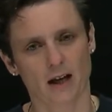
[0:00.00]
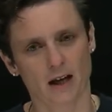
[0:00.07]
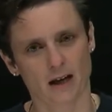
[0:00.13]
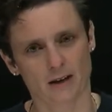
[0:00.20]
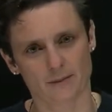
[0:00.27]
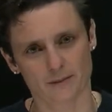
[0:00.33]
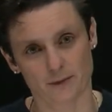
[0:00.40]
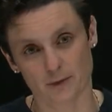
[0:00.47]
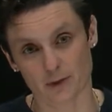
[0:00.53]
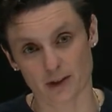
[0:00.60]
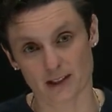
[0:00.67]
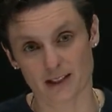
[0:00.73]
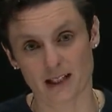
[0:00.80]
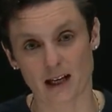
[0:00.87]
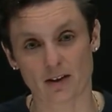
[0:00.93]
for
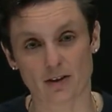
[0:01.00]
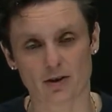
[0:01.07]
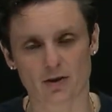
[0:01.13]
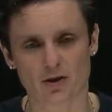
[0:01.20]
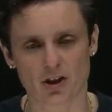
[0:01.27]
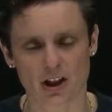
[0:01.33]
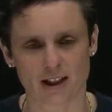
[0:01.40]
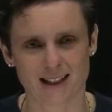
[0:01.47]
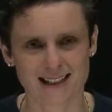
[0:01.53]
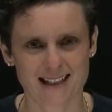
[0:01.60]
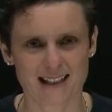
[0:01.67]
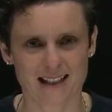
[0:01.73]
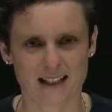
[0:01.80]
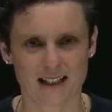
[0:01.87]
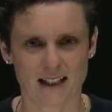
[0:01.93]
its
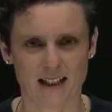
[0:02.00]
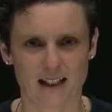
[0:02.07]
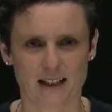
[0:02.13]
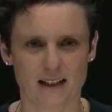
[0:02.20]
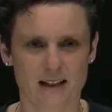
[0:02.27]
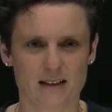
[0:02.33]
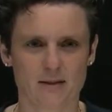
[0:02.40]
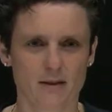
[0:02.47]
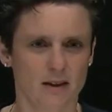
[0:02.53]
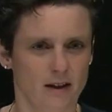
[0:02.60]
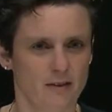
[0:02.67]
teratogenicity and is